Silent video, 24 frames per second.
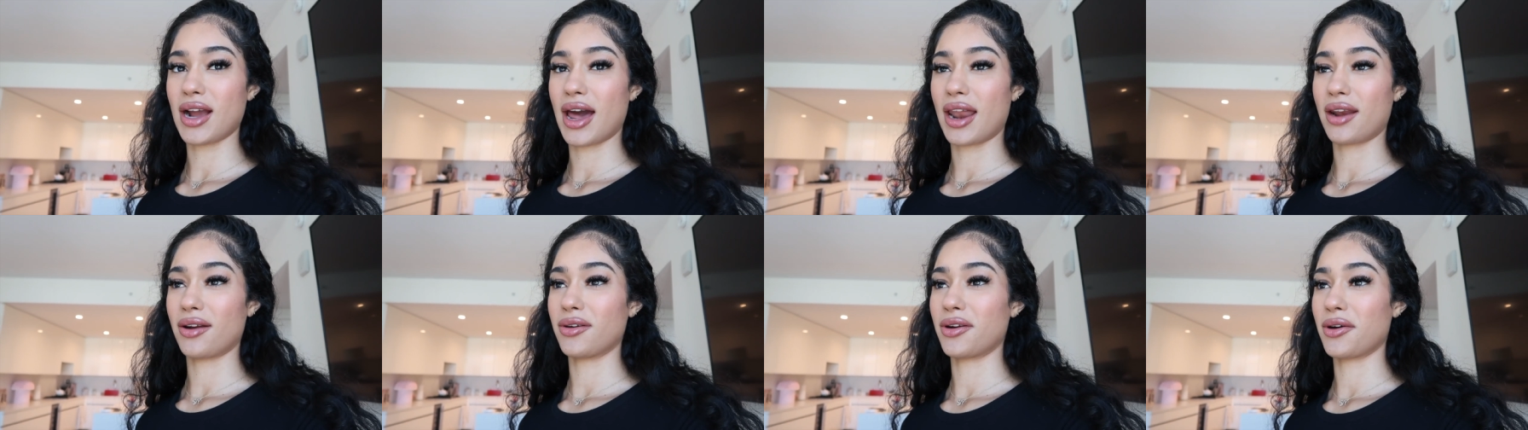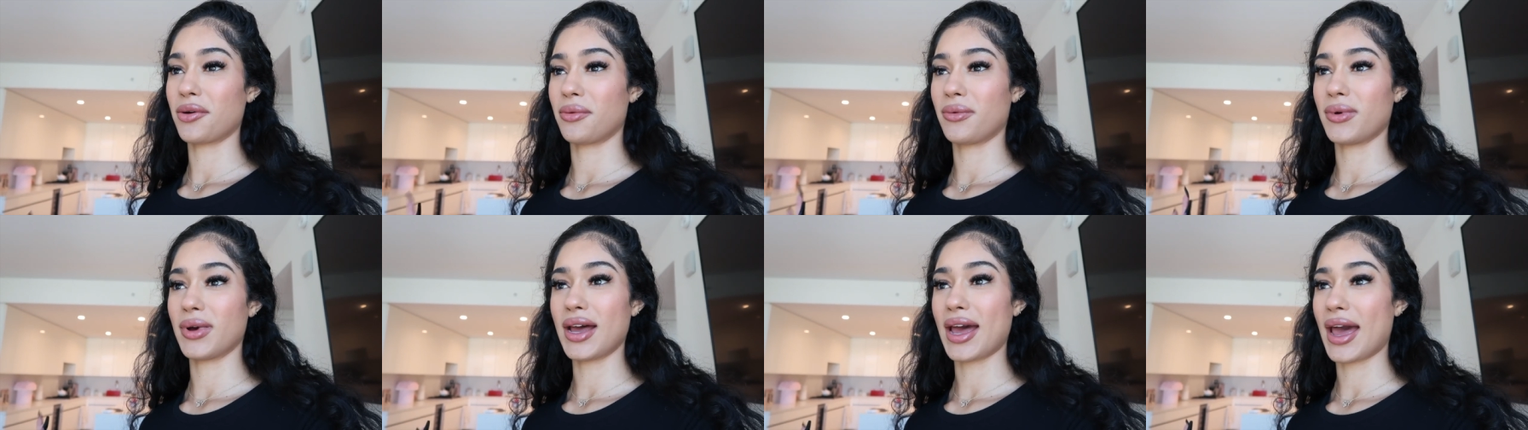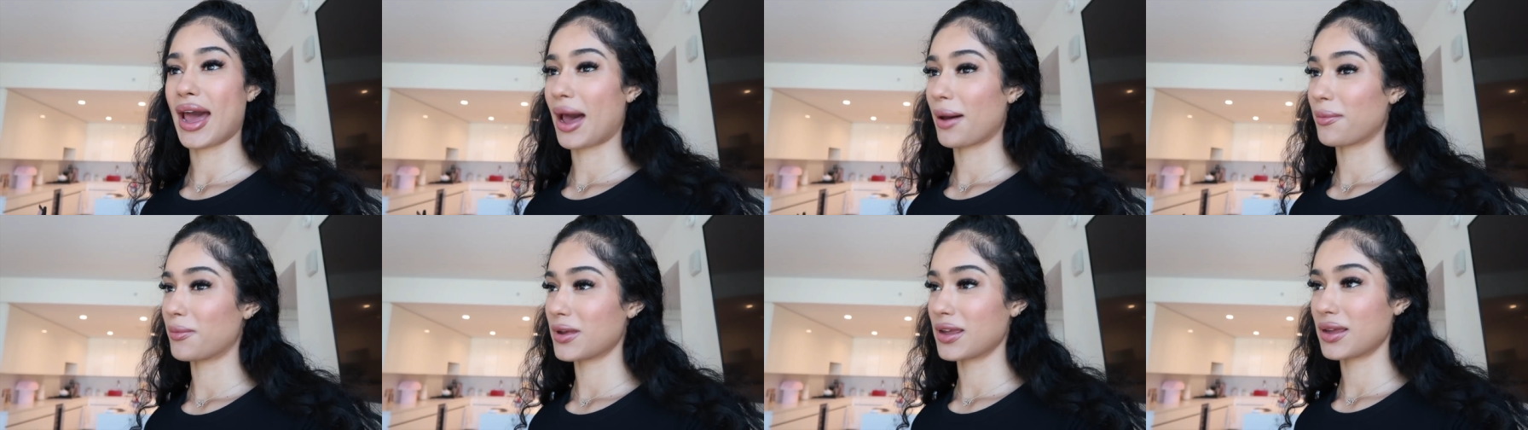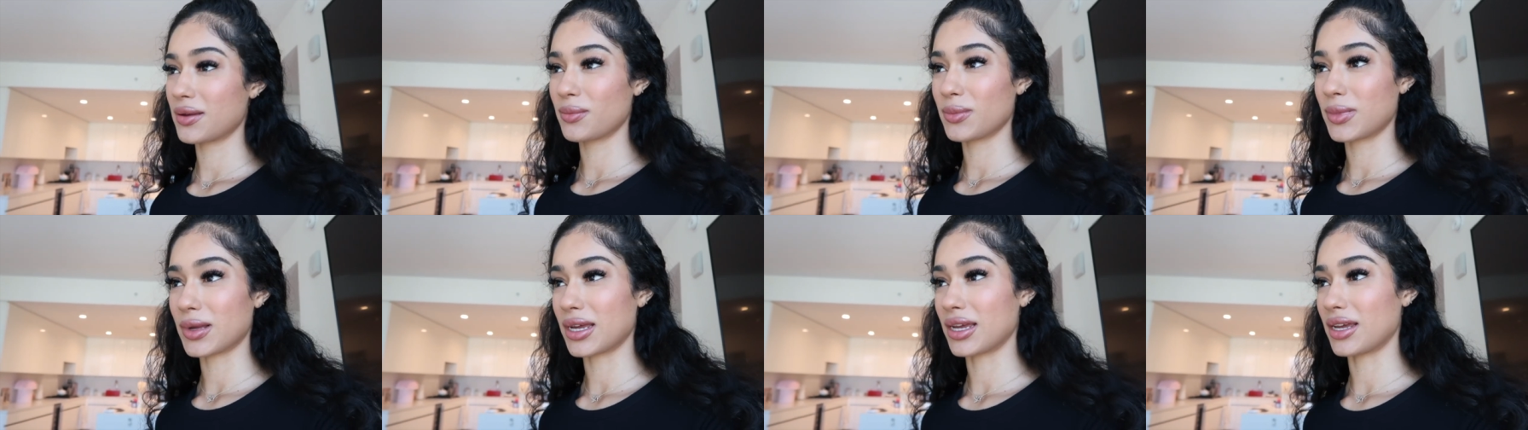I don't know what
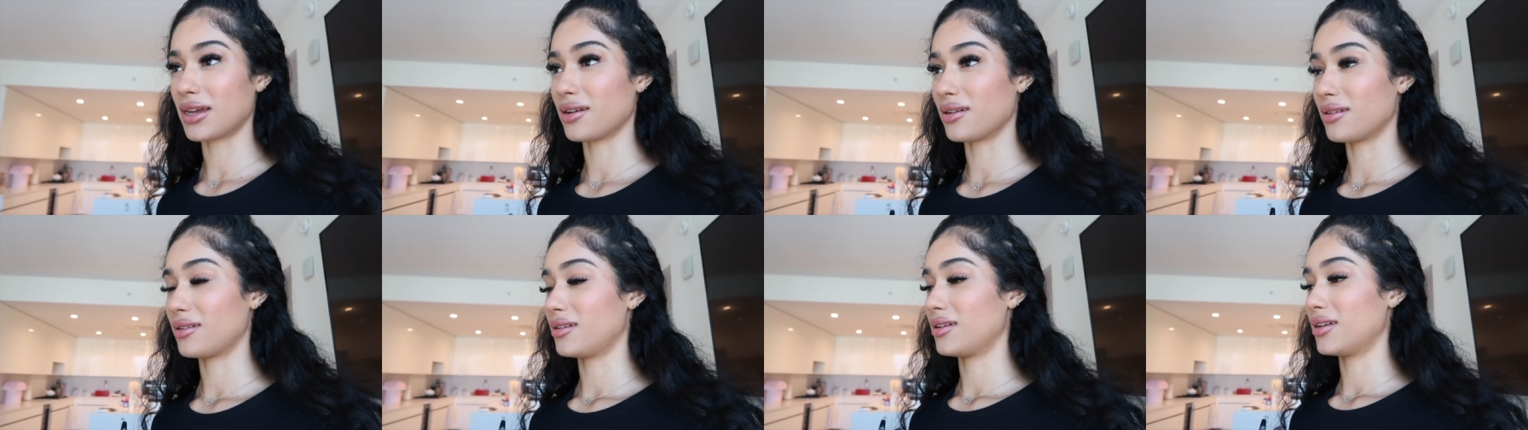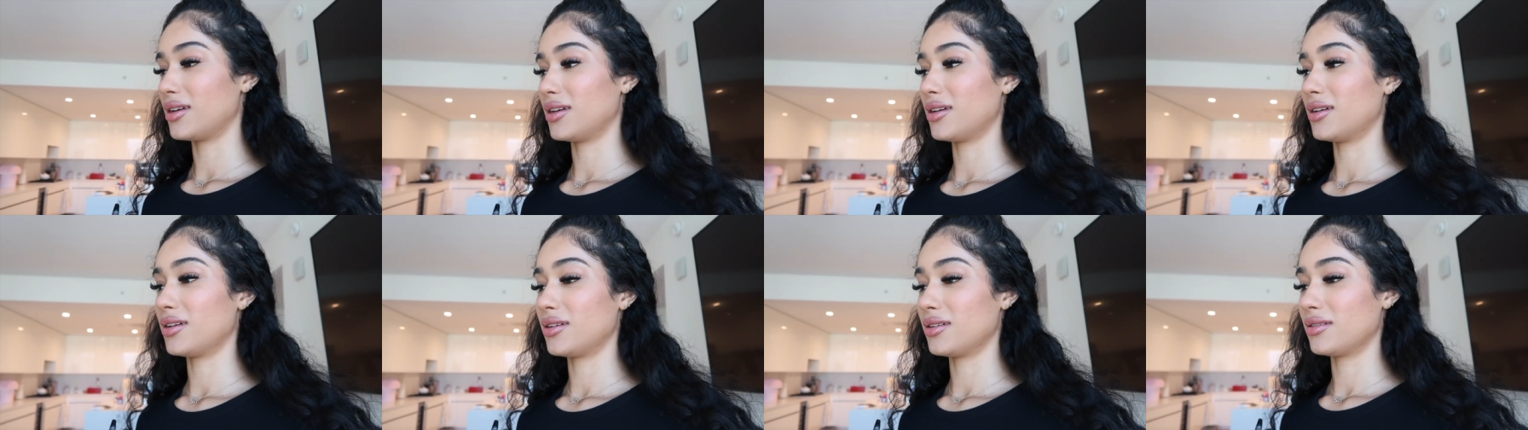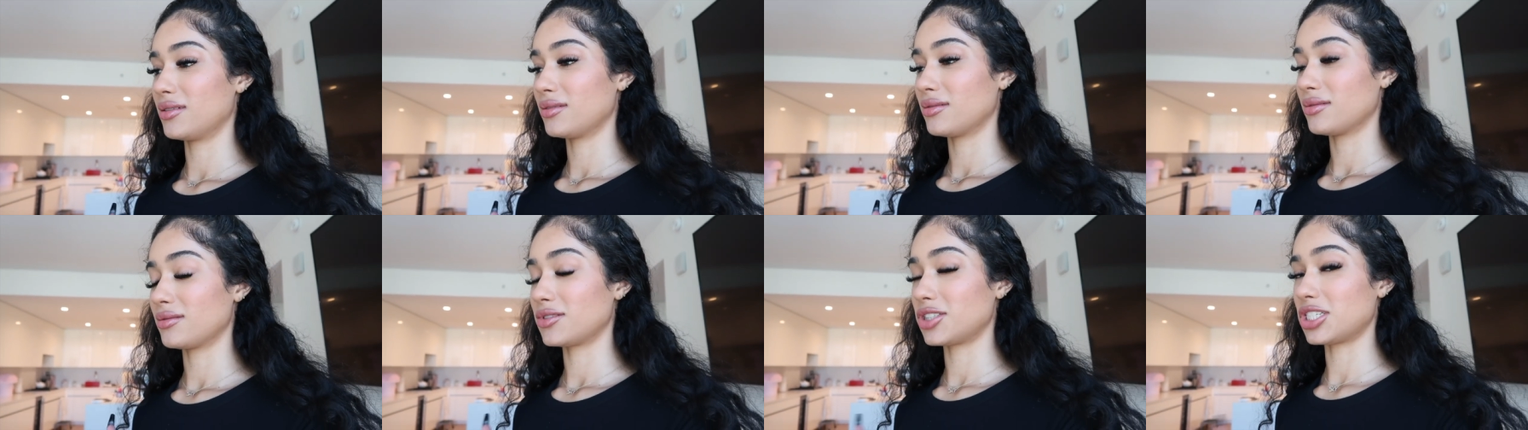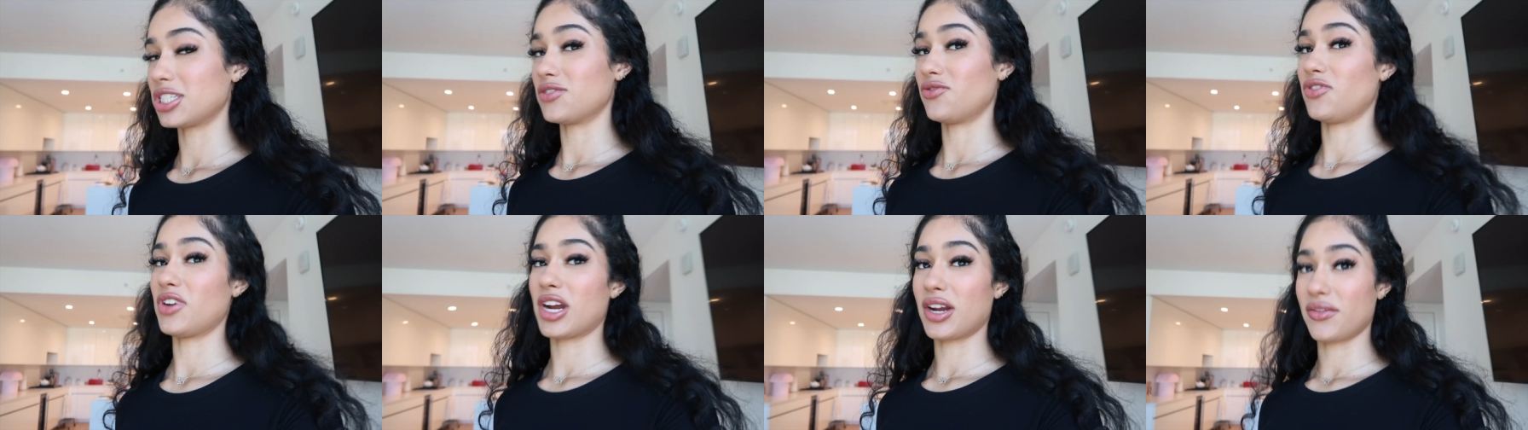happened, but
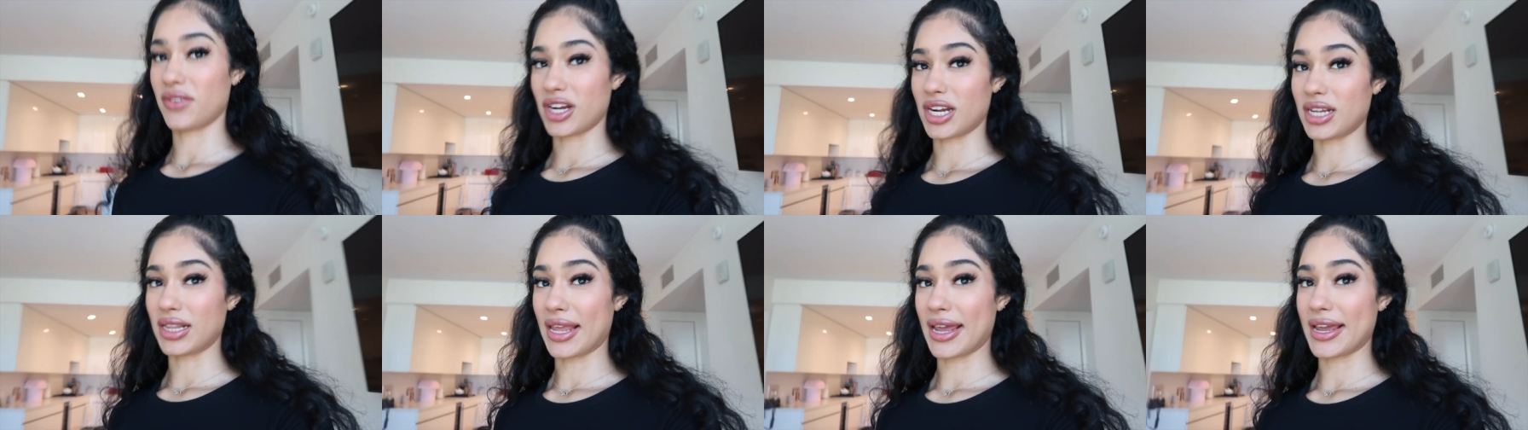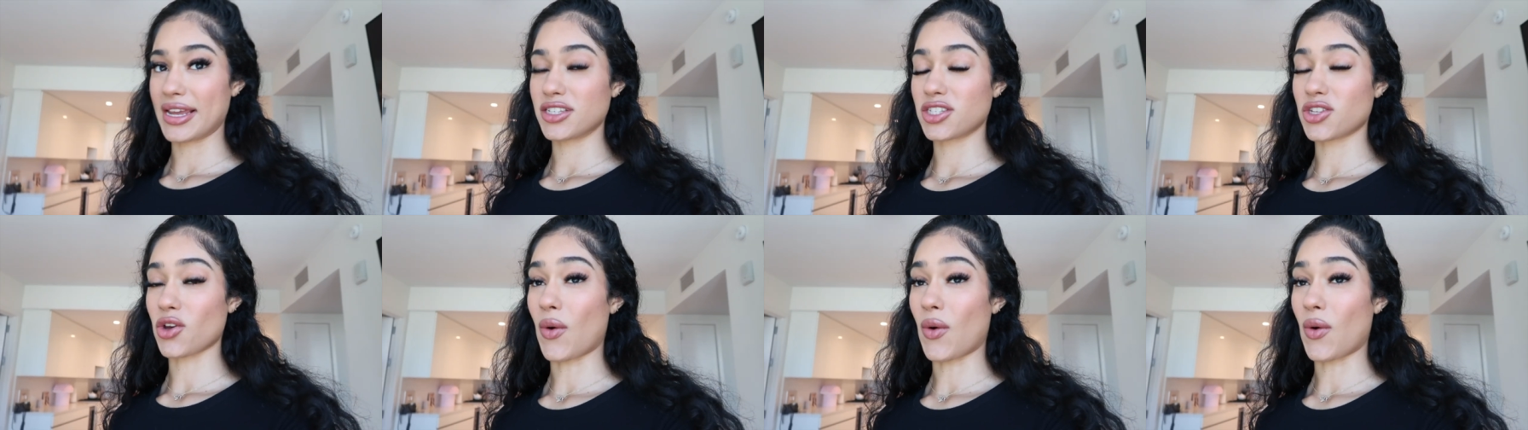she's very, very late.